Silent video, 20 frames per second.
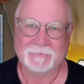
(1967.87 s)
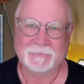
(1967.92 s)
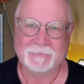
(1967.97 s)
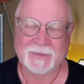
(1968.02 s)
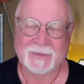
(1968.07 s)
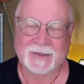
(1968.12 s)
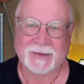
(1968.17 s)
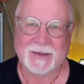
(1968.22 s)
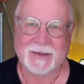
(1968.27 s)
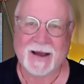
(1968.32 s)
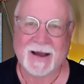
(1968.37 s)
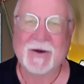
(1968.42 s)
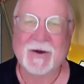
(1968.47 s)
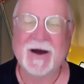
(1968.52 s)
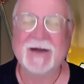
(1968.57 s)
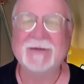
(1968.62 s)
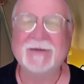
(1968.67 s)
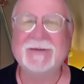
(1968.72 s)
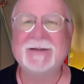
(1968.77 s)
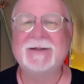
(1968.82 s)
Climb
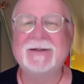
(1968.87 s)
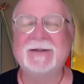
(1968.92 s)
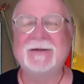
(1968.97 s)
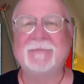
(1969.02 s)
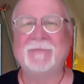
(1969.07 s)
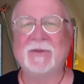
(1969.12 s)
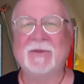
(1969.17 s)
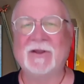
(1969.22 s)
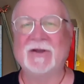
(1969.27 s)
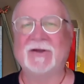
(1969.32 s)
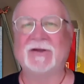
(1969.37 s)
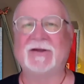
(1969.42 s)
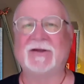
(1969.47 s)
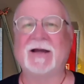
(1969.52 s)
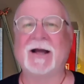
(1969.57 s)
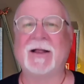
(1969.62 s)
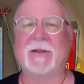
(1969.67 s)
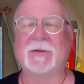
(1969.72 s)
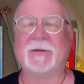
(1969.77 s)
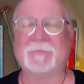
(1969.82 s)
on. This is
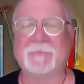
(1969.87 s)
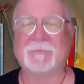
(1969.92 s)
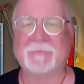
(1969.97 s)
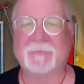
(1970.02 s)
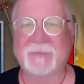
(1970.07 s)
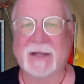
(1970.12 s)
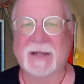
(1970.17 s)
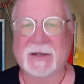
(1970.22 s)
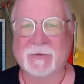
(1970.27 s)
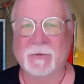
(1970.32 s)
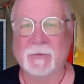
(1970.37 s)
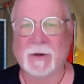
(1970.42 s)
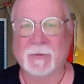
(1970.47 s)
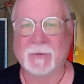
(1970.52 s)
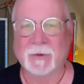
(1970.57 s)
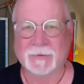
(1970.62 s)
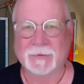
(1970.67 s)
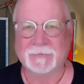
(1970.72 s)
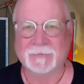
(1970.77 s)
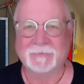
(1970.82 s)
Alan. And
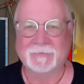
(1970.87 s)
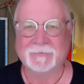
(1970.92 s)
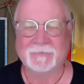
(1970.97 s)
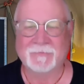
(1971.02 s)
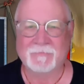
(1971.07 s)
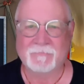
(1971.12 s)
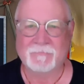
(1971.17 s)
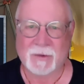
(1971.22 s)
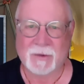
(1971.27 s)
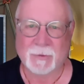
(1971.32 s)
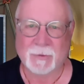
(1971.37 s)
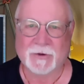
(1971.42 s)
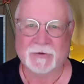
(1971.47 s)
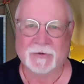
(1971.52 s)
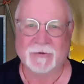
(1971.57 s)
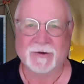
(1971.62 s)
remember, memories are